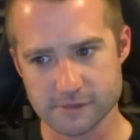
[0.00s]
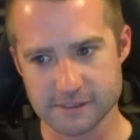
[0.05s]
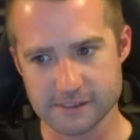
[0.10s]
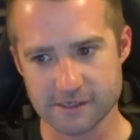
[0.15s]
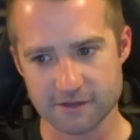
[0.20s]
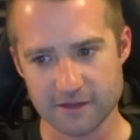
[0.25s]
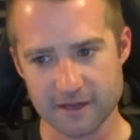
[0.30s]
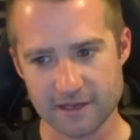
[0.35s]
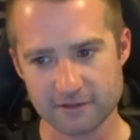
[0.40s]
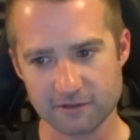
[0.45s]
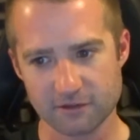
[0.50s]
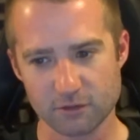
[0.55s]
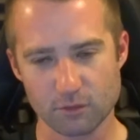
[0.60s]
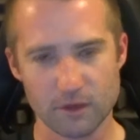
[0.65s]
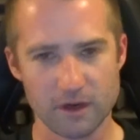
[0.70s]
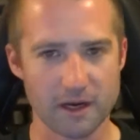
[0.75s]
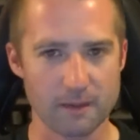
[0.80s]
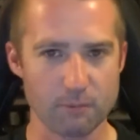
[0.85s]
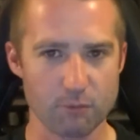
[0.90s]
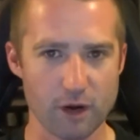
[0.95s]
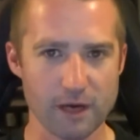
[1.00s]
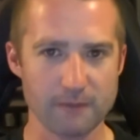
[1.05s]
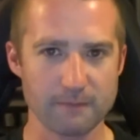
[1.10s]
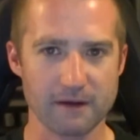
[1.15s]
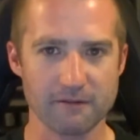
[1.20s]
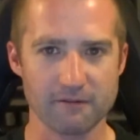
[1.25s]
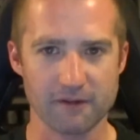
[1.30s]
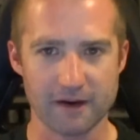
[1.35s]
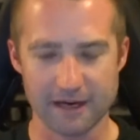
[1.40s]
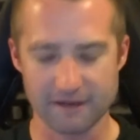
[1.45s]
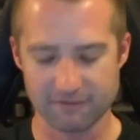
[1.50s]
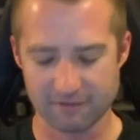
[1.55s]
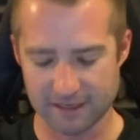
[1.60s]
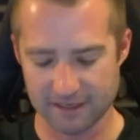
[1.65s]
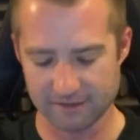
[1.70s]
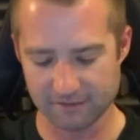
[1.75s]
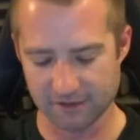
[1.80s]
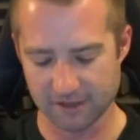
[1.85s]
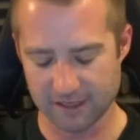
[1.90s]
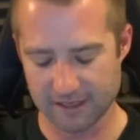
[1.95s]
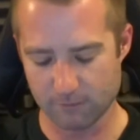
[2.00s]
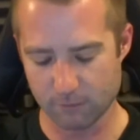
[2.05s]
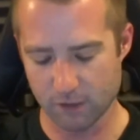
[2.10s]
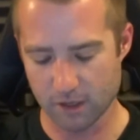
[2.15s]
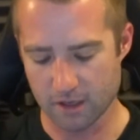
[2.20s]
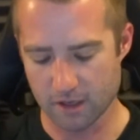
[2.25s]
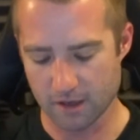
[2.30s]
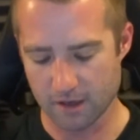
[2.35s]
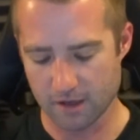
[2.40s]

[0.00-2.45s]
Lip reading: he says, this is where I'm going to break my Vive live on camera.